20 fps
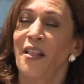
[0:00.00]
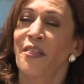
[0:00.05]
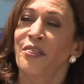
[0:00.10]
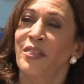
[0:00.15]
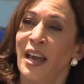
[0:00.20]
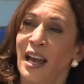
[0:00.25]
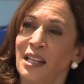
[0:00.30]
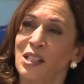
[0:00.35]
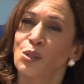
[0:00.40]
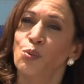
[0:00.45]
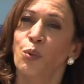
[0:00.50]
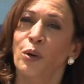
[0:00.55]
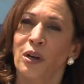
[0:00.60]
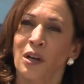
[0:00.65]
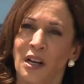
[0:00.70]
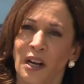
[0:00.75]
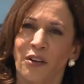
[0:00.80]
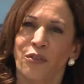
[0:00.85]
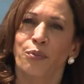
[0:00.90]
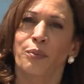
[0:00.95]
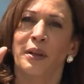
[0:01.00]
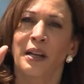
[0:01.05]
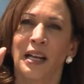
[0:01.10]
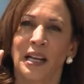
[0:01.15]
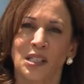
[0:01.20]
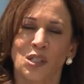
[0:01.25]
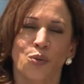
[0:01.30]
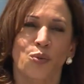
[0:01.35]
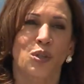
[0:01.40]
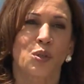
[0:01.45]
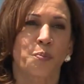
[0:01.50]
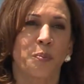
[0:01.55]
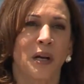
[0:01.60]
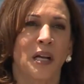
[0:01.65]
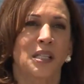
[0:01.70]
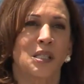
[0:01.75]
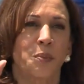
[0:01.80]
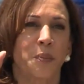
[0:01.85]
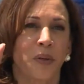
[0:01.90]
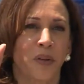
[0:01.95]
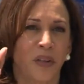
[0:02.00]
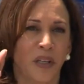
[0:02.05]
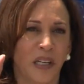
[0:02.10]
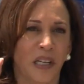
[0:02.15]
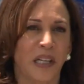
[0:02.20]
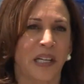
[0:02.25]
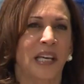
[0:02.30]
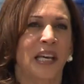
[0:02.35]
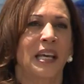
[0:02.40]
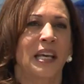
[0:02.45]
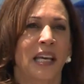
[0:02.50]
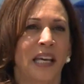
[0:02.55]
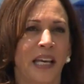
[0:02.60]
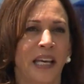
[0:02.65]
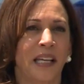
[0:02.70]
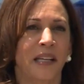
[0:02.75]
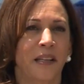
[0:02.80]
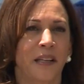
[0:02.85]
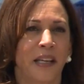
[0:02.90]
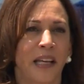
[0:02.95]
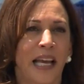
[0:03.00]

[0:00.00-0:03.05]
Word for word: That's where government has a responsibility to kick in